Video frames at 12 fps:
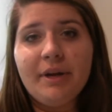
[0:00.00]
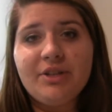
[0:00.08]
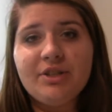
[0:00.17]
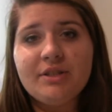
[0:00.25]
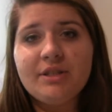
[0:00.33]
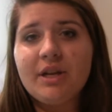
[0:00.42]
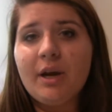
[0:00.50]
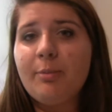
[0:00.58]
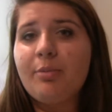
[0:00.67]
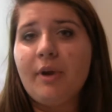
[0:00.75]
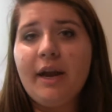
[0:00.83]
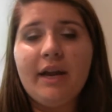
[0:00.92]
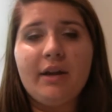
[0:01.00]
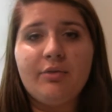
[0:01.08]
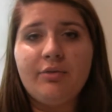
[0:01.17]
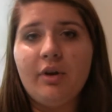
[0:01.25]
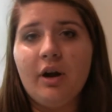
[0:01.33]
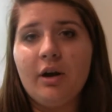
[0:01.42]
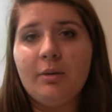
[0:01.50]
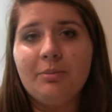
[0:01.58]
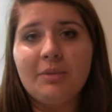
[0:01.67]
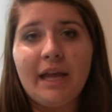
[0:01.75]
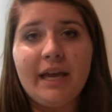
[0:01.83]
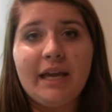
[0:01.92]
It's just a break
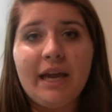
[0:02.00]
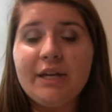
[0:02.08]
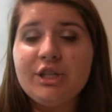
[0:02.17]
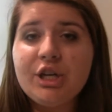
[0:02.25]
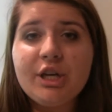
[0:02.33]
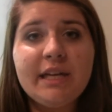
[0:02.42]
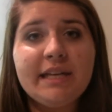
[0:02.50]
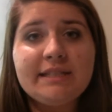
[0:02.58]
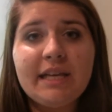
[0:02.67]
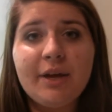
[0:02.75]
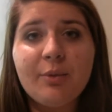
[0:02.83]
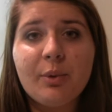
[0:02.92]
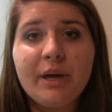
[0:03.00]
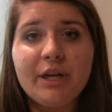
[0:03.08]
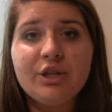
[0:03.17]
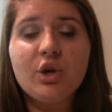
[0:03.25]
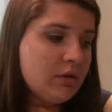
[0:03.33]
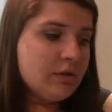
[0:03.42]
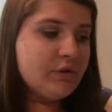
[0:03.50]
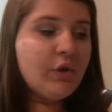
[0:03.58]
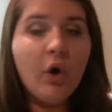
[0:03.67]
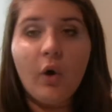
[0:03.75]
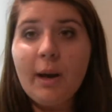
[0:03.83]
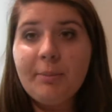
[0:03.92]
from like a turkey sandwich.
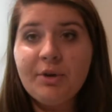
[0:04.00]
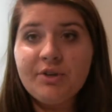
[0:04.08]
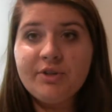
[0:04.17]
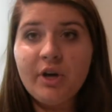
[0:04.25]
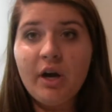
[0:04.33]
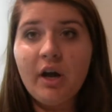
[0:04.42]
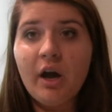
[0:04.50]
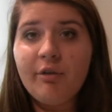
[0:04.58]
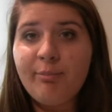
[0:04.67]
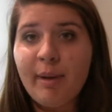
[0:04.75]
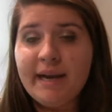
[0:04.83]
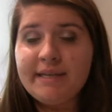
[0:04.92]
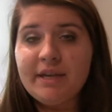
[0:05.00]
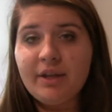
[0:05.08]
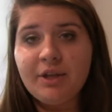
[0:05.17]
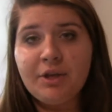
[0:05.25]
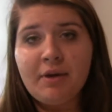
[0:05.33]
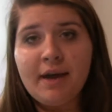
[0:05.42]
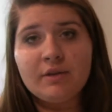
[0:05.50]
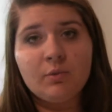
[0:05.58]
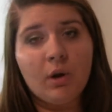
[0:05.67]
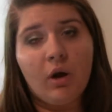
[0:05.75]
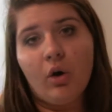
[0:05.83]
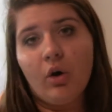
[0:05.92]
So I'm going to start off by telling you guys
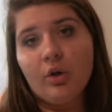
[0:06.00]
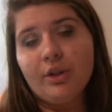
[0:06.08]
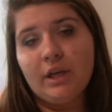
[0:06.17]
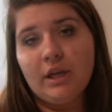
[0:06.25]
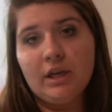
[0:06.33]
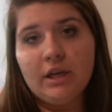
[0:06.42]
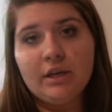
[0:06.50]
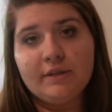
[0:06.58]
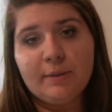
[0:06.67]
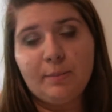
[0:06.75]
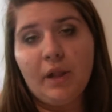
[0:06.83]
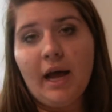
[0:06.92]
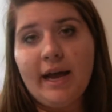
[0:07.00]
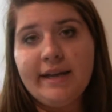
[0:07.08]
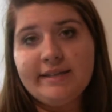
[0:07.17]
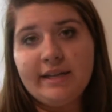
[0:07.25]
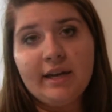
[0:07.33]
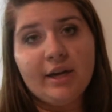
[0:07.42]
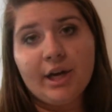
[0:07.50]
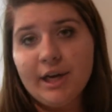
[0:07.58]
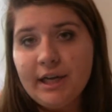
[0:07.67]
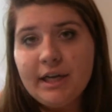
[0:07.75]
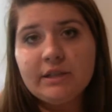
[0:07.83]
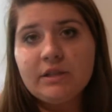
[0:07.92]
what all the supplies and
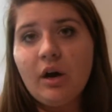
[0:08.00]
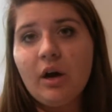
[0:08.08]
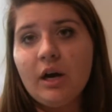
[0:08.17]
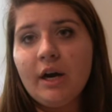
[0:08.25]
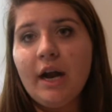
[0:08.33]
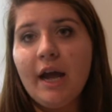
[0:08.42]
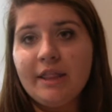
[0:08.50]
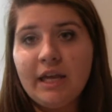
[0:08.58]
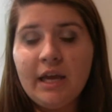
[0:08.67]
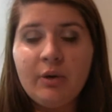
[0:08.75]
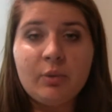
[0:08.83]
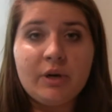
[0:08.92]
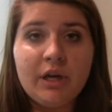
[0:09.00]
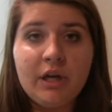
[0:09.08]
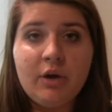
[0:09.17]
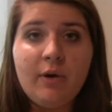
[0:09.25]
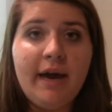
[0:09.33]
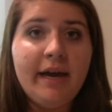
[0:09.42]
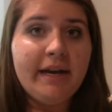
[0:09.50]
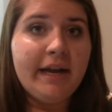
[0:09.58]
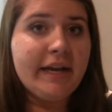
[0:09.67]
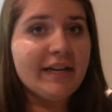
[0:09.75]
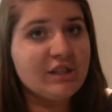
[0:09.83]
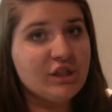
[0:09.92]
ingredients are, and then we're going to go ahead
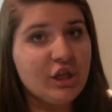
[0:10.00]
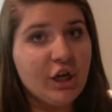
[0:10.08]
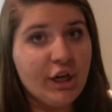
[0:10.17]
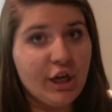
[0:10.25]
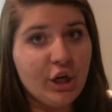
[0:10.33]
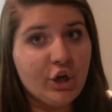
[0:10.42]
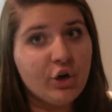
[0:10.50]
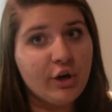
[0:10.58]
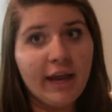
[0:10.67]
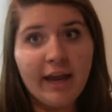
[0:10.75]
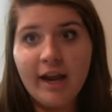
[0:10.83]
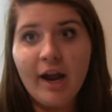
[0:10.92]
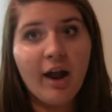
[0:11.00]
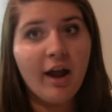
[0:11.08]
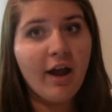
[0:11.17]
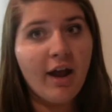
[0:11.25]
and get started cooking.